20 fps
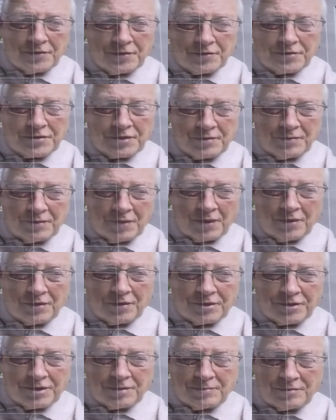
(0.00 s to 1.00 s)
And you can see we've
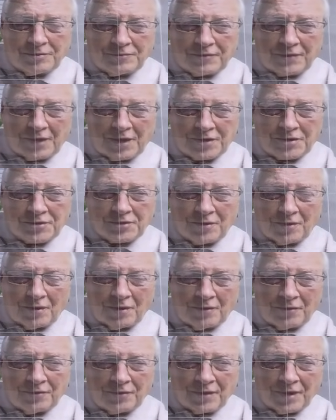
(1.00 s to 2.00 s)
got a double flash
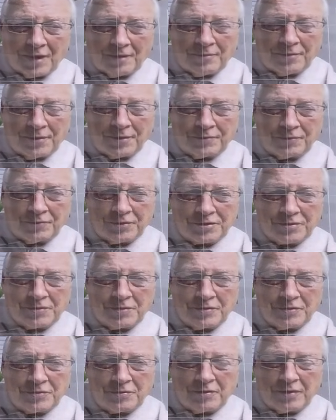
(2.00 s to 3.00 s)
on that button,
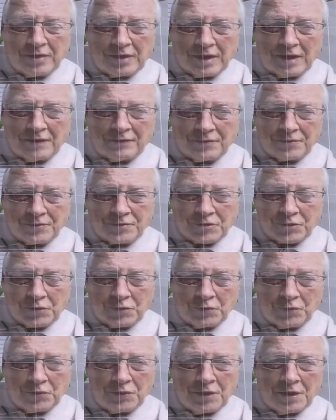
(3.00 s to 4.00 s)
which means we're in level
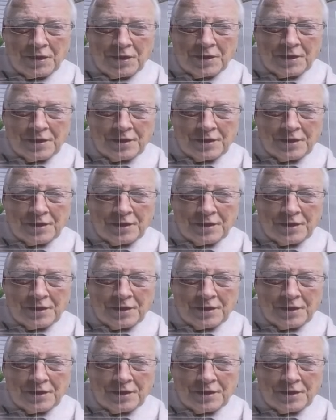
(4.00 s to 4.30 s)
2.